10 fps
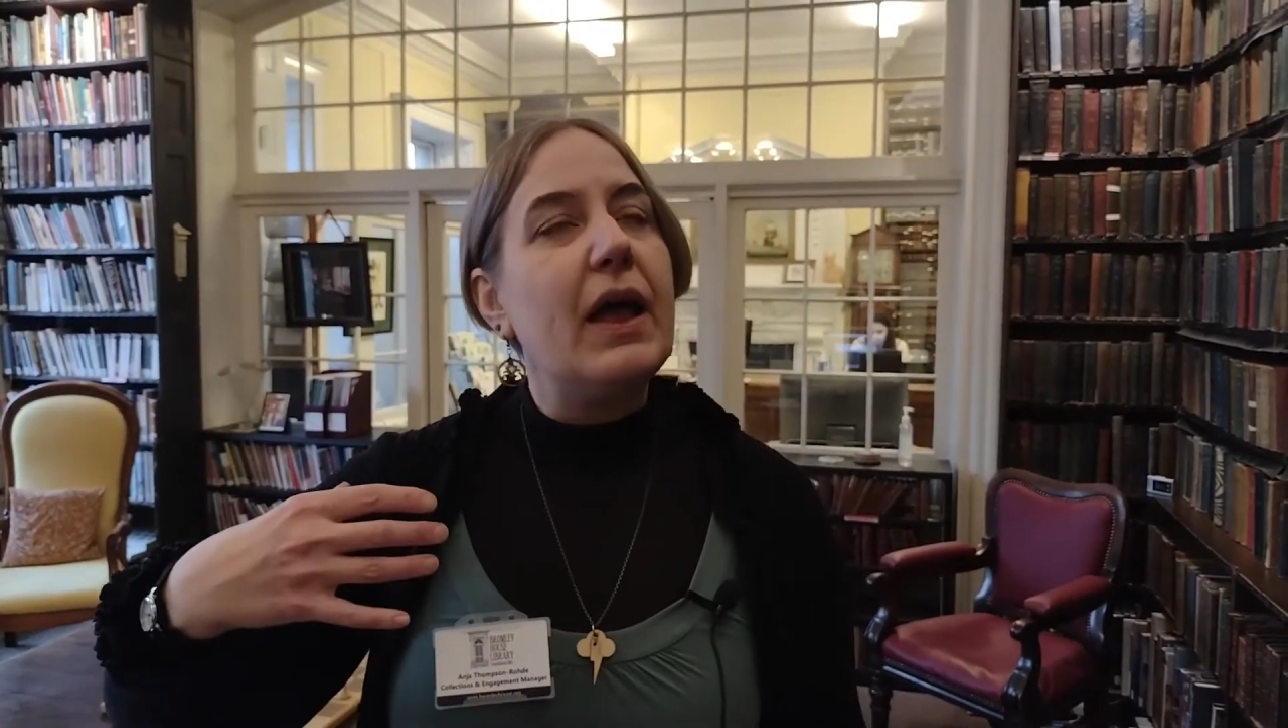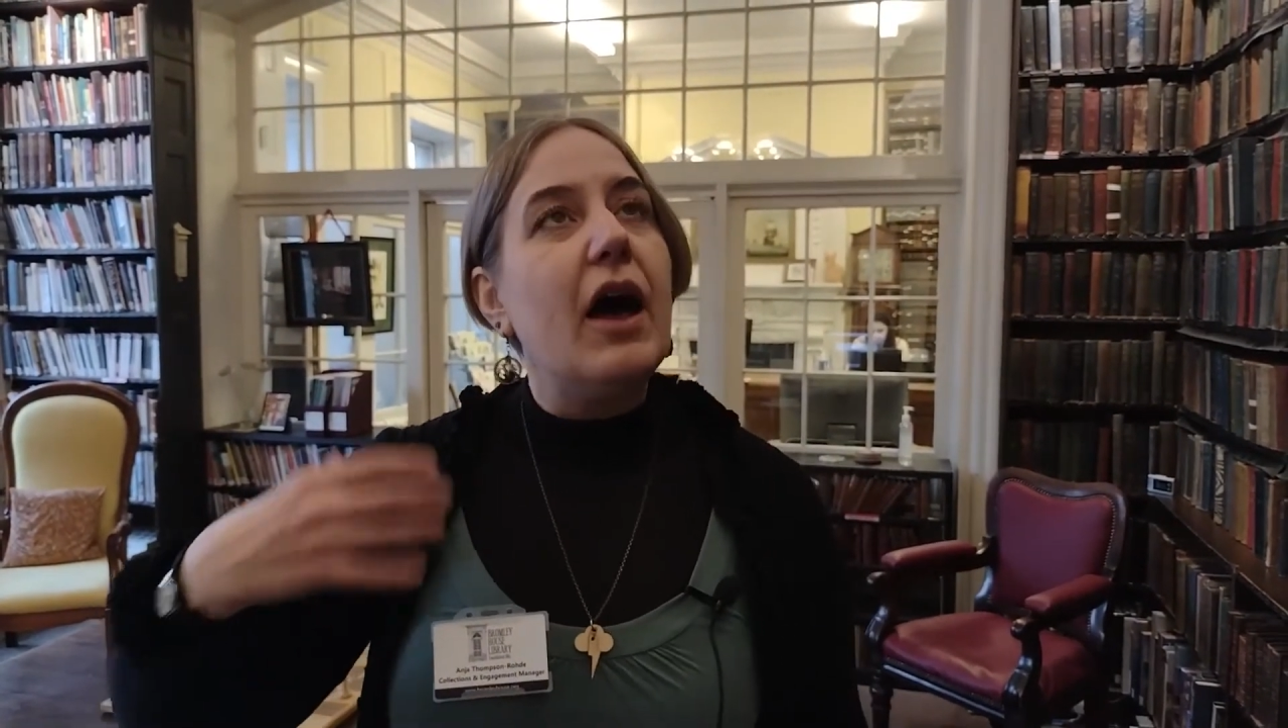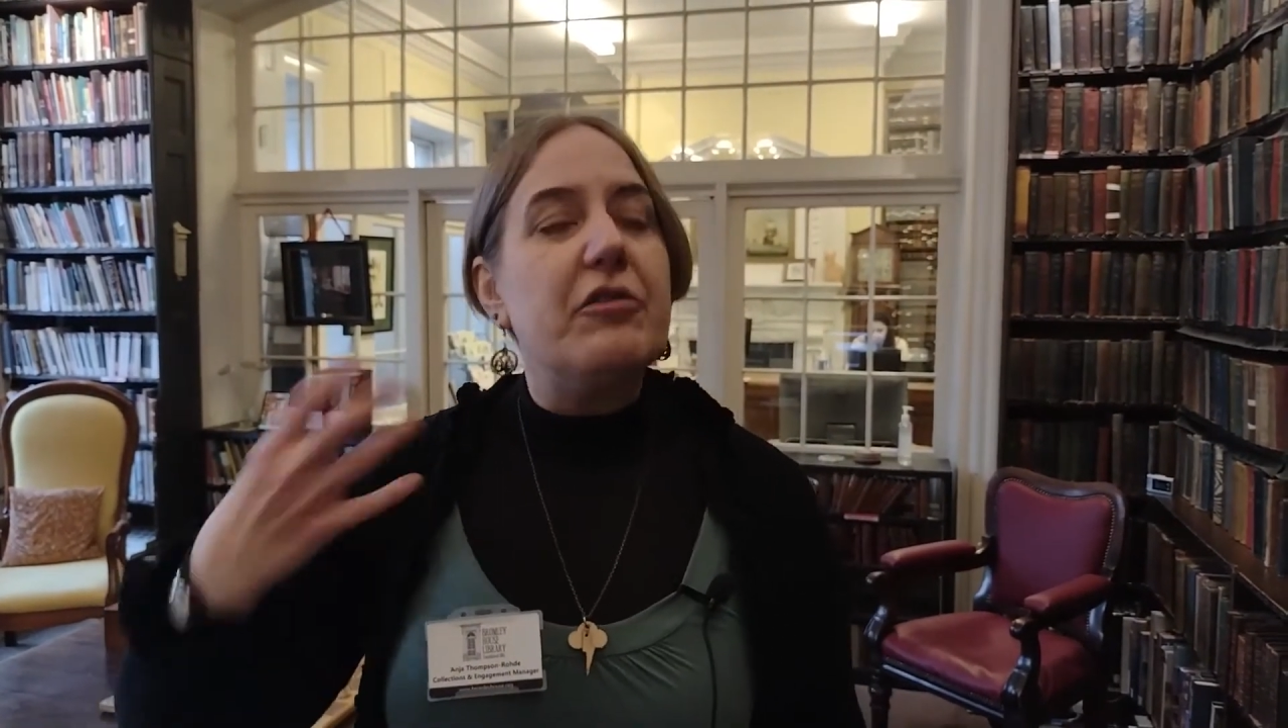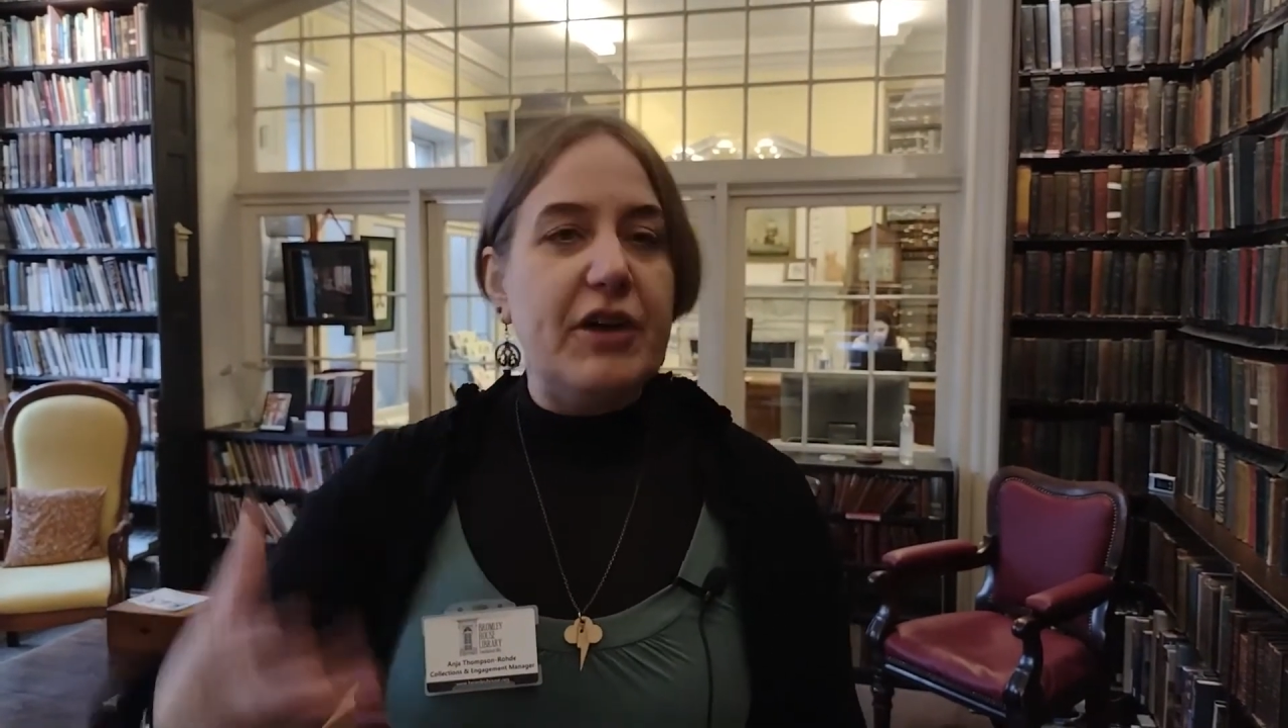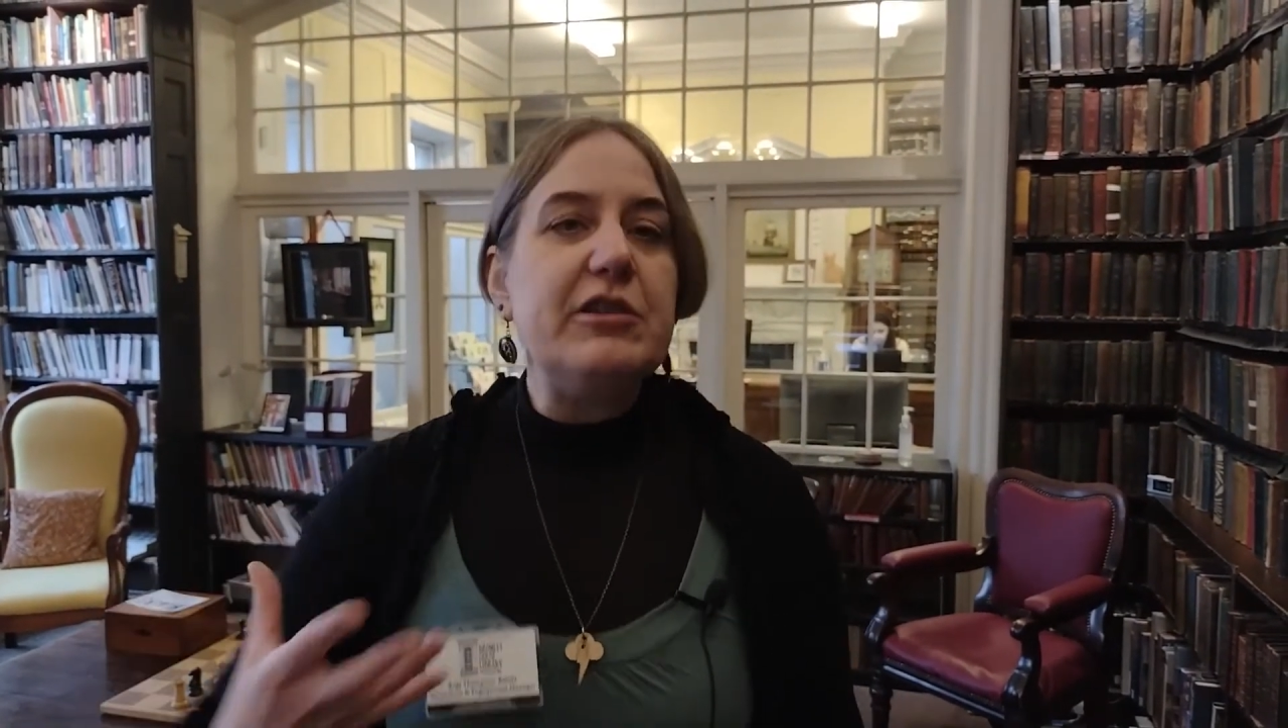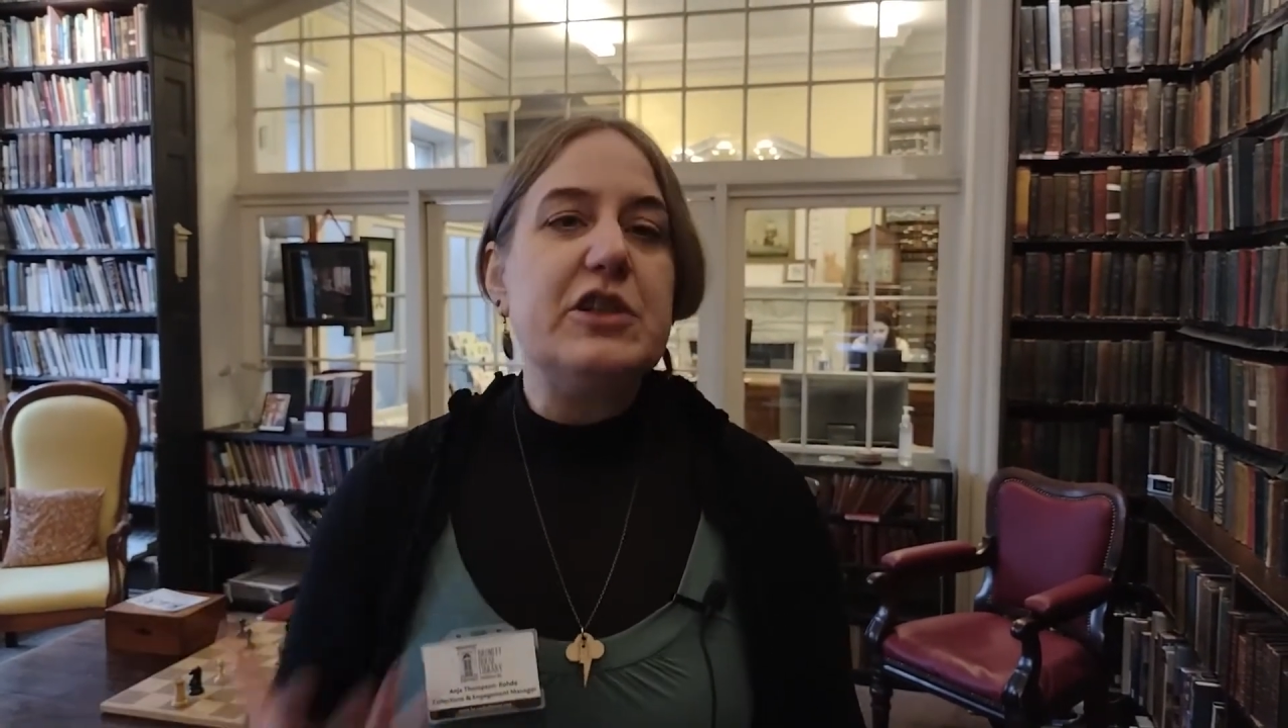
a very